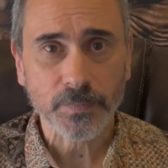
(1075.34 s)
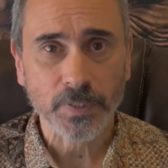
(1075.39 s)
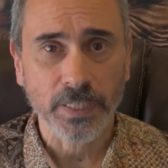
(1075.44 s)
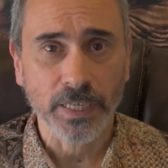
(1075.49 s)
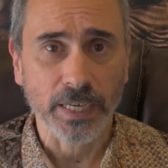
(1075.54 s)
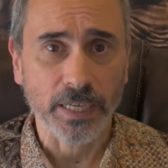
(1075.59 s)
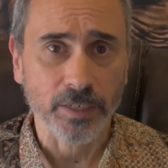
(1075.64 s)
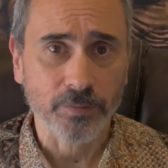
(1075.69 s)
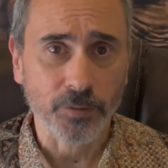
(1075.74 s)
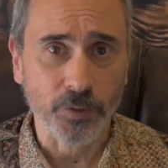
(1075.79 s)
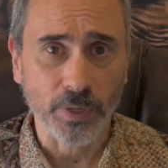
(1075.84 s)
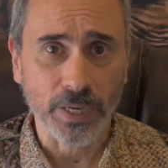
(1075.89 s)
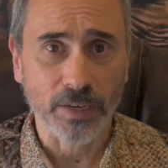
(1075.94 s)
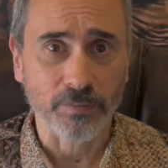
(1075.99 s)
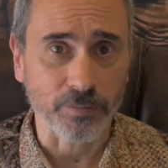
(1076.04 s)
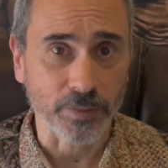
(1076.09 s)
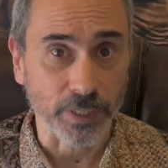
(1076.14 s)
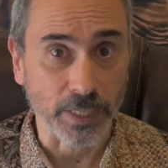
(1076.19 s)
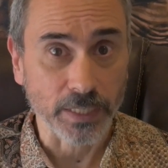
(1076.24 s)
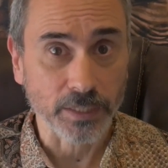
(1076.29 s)
And if you have
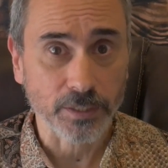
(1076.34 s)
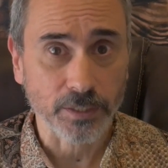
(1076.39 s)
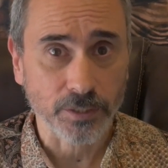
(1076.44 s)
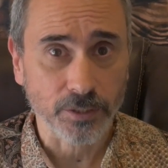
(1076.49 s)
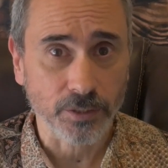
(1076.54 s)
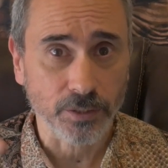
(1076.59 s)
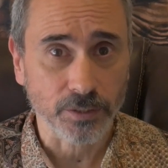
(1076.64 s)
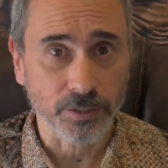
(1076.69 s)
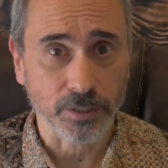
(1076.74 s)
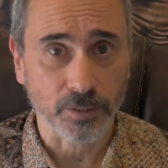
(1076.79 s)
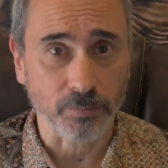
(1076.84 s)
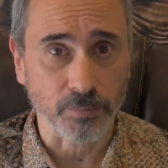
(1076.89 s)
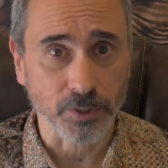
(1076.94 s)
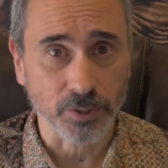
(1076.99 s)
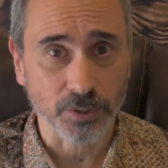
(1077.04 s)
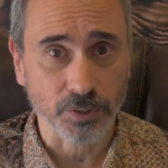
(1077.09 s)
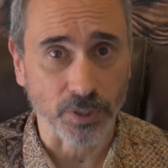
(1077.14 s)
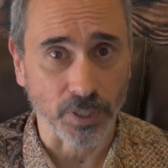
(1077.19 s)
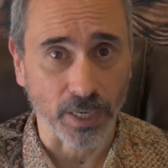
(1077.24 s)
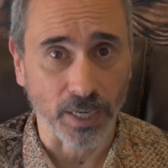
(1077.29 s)
yet to
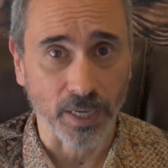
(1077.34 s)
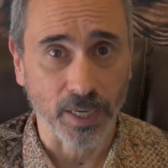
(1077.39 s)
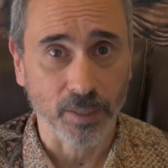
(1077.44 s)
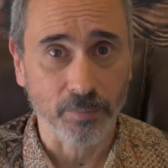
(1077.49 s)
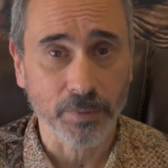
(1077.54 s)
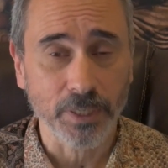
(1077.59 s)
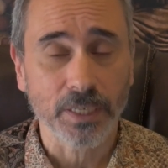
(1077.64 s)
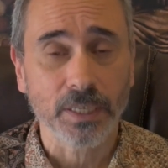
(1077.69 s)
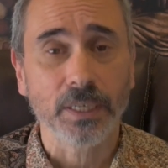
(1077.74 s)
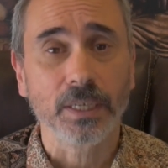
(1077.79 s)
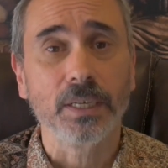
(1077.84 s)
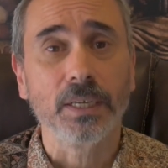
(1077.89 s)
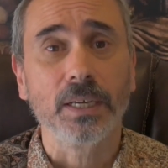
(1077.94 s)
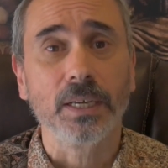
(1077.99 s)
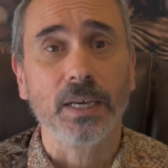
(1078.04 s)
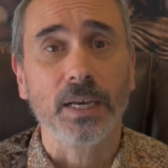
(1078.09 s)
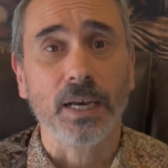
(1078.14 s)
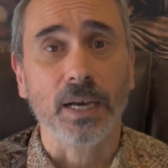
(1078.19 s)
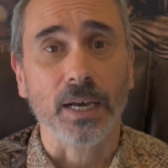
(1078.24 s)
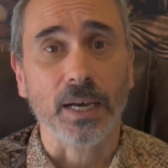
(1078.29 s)
subscribe,
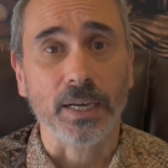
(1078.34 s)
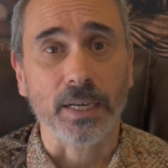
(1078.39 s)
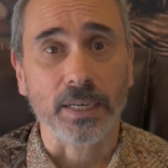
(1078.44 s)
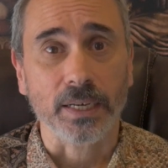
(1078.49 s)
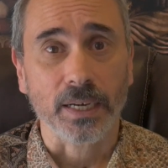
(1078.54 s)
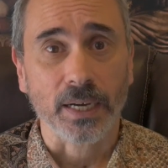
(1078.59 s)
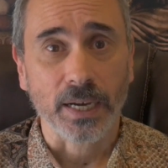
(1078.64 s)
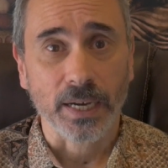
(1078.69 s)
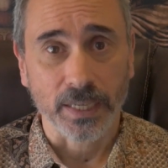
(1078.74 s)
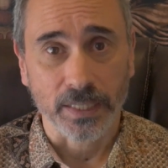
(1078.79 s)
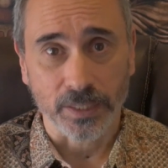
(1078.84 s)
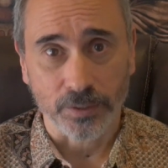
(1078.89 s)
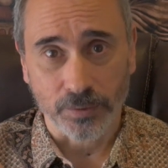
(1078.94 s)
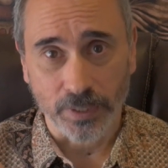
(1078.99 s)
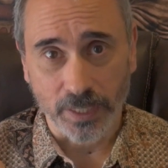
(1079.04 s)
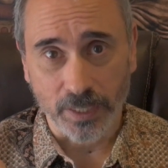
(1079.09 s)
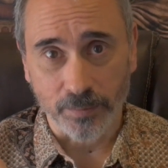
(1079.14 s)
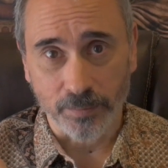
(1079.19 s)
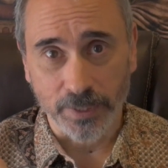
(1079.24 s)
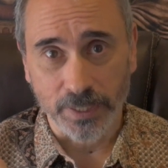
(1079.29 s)
I highly
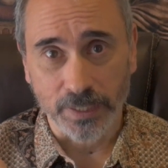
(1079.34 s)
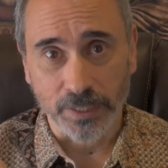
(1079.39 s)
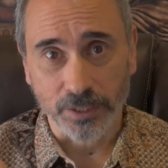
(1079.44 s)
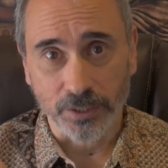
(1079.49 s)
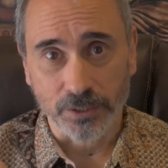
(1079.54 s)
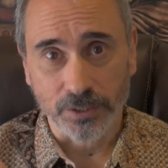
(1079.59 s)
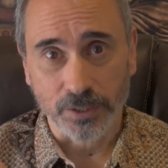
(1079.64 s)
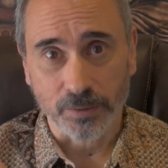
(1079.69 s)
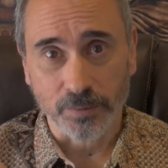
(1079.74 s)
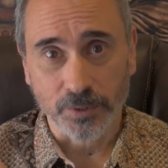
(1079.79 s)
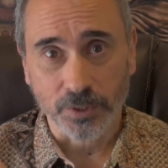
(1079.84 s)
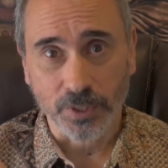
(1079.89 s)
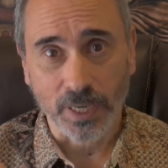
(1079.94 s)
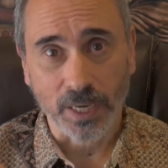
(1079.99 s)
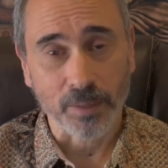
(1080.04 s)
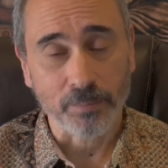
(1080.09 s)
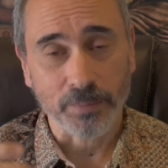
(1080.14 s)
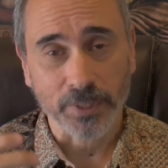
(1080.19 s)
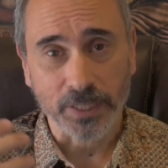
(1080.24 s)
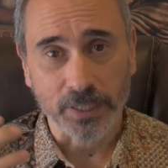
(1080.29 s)
recommend that you
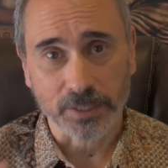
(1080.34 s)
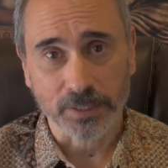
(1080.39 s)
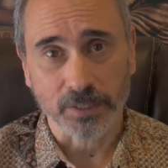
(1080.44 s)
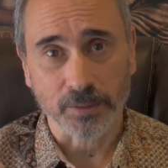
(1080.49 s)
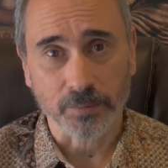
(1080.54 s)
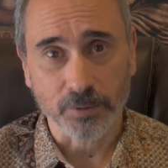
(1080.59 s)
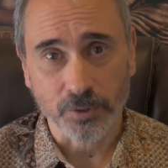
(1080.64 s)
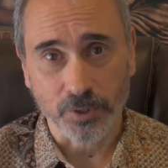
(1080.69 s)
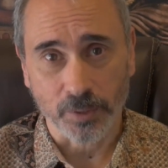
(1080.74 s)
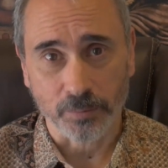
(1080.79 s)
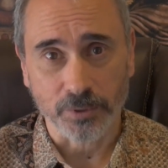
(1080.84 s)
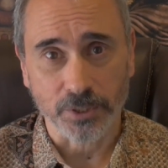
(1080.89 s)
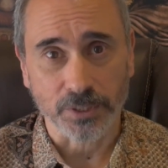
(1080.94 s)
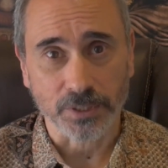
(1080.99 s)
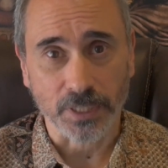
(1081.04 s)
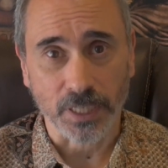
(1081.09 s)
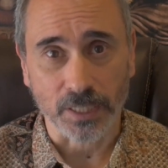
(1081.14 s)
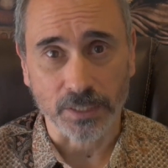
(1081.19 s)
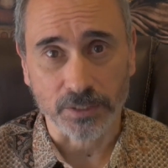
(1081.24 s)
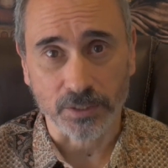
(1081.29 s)
subscribe because subscriptions
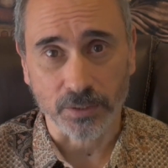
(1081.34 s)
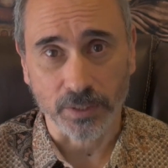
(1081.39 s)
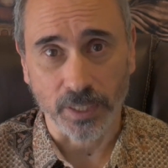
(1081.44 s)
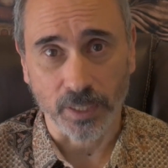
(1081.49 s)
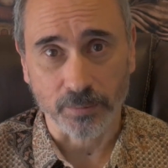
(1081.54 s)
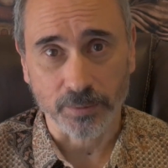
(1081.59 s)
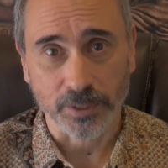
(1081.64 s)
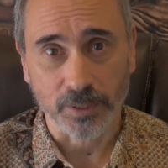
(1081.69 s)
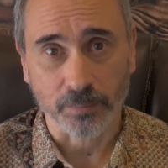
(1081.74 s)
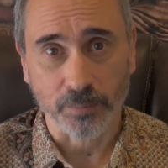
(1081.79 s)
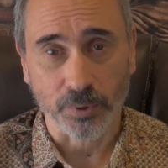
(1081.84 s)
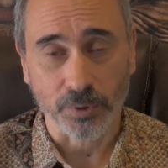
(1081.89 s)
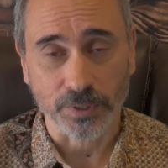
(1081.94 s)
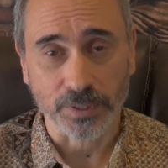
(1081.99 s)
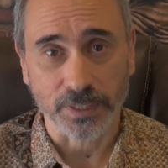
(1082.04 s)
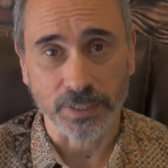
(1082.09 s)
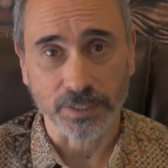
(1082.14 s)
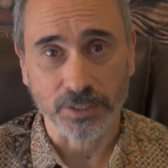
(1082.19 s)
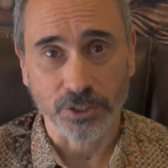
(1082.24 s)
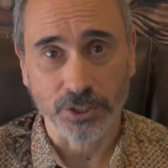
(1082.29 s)
also help support
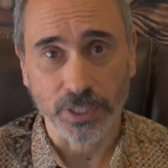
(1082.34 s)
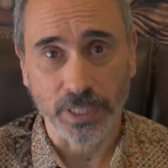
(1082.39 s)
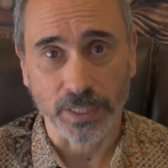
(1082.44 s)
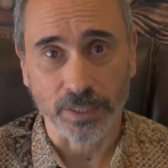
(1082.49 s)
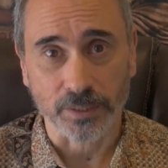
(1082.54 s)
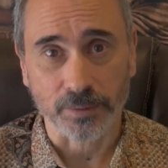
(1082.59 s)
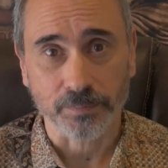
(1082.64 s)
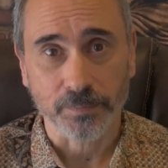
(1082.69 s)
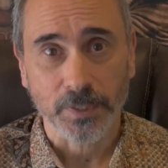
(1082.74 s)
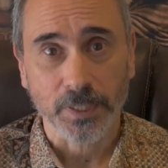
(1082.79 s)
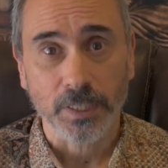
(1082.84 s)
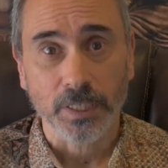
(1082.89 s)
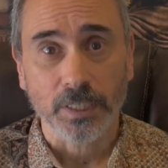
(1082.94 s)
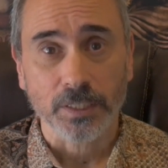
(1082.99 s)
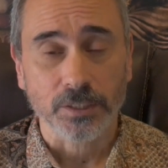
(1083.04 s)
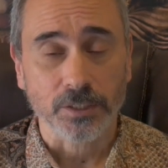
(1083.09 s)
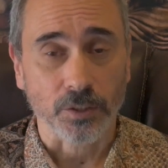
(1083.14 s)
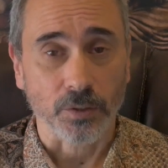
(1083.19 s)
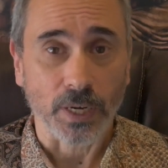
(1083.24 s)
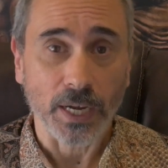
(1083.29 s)
this channel.
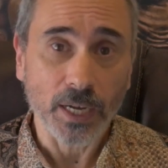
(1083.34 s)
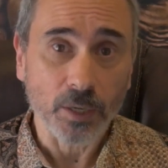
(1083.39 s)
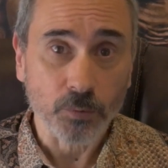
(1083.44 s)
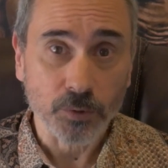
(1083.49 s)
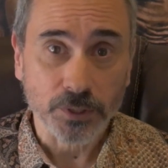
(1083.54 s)
So I will